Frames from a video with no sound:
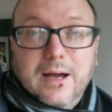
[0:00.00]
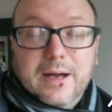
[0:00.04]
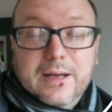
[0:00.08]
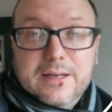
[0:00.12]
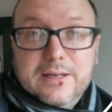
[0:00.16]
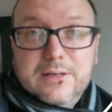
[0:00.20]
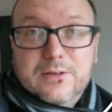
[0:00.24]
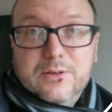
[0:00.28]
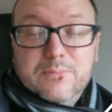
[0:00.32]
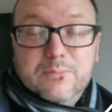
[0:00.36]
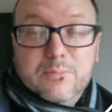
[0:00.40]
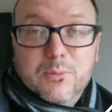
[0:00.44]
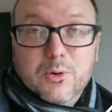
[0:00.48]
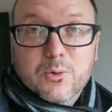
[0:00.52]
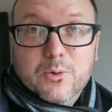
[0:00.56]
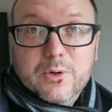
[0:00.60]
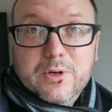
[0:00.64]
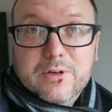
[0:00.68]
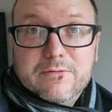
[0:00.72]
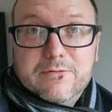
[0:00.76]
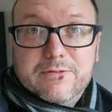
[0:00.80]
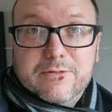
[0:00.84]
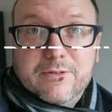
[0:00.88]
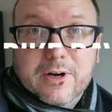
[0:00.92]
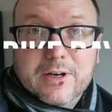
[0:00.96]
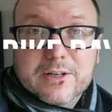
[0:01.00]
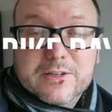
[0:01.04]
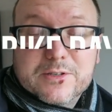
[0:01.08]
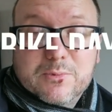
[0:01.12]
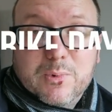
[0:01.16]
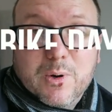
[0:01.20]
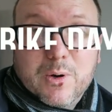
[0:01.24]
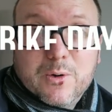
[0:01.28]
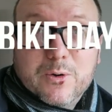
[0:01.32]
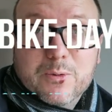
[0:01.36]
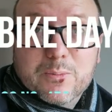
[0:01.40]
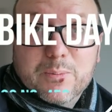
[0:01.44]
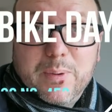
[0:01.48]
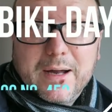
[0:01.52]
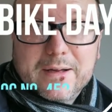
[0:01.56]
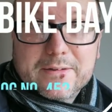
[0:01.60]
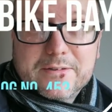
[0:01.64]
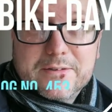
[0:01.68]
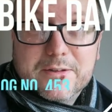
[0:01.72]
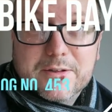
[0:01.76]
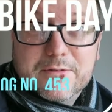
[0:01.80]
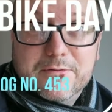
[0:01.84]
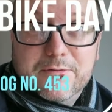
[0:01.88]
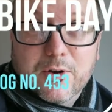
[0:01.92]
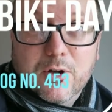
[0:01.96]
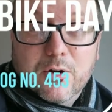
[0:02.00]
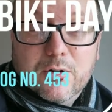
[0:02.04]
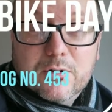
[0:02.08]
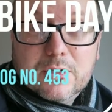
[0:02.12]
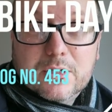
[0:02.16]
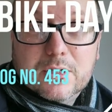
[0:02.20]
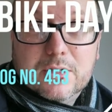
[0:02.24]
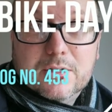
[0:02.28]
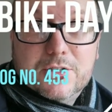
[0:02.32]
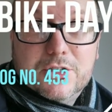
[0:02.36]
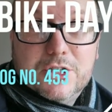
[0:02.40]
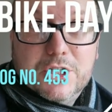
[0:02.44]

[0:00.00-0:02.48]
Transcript: Hey, good morning, friends. Welcome back to the vlog.